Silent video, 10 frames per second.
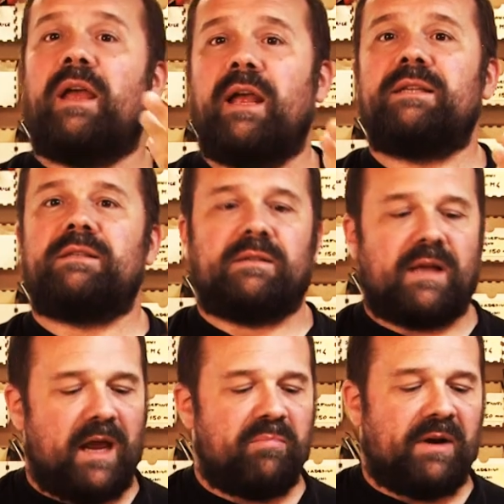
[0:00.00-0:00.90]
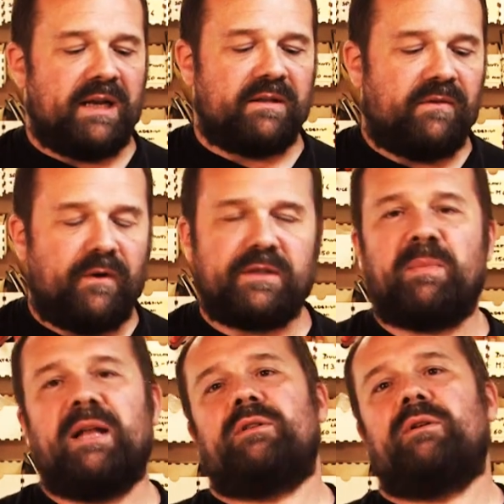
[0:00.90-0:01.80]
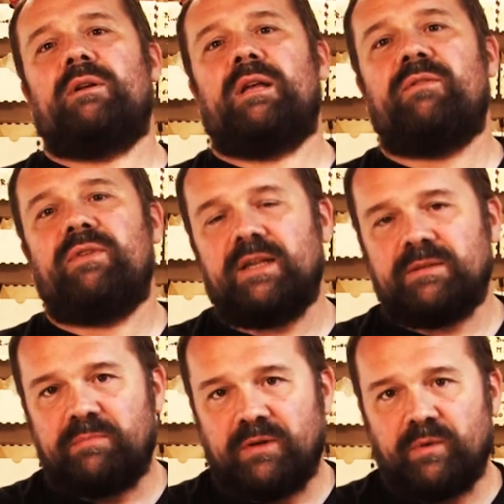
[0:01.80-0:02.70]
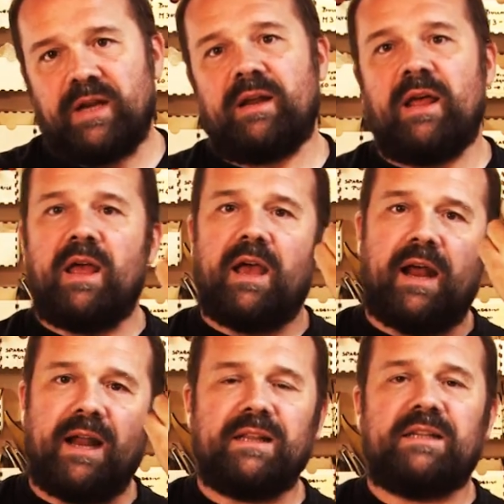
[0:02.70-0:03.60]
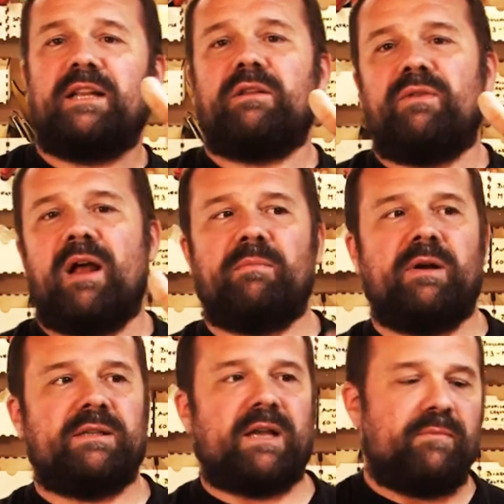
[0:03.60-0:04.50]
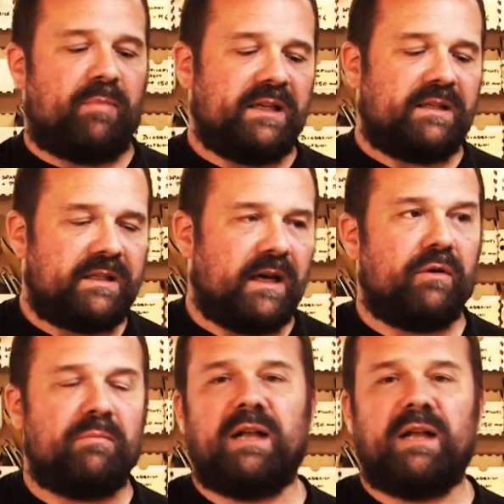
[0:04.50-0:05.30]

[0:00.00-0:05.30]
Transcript: it's I press the first button. If it is between another set of numbers, I've pressed the second